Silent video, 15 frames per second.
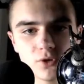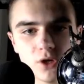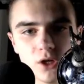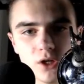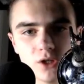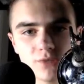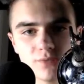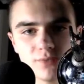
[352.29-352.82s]

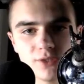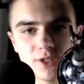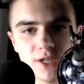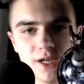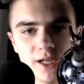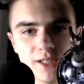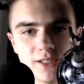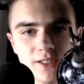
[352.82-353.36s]
Cars,
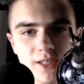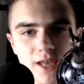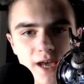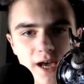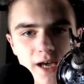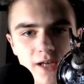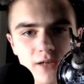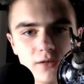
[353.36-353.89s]
besides
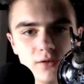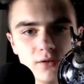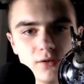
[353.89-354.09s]
that,